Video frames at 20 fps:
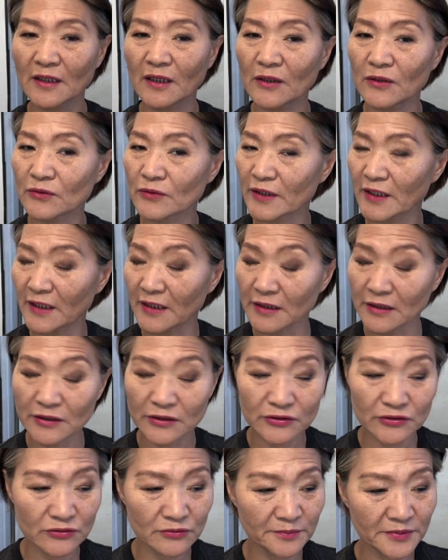okay,
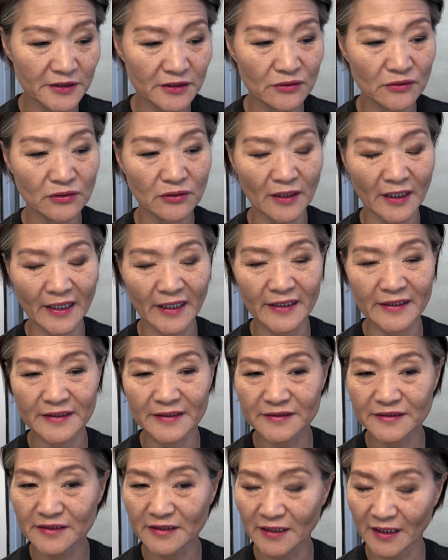you be
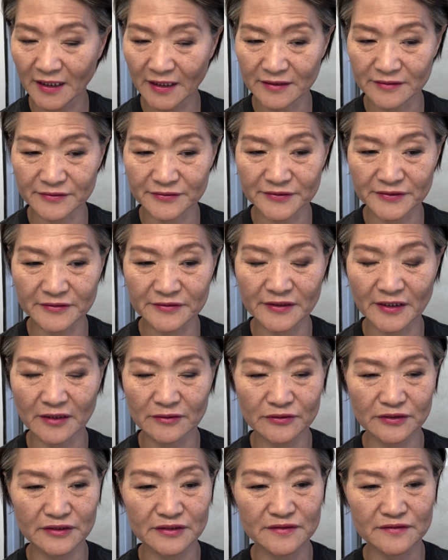quiet and
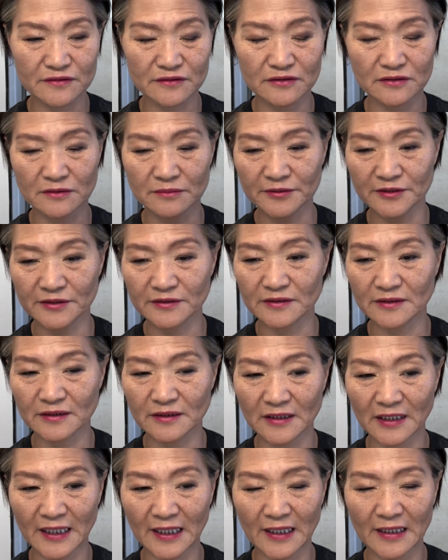not disturbing the
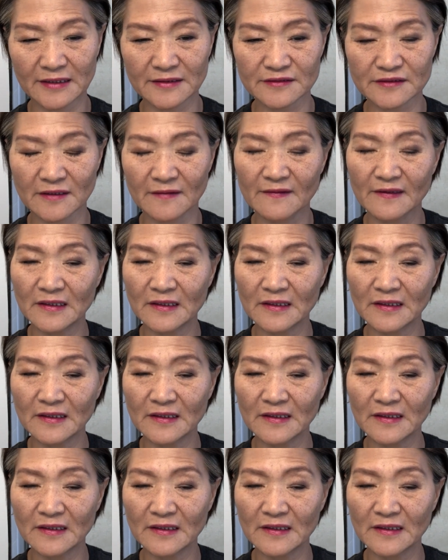class.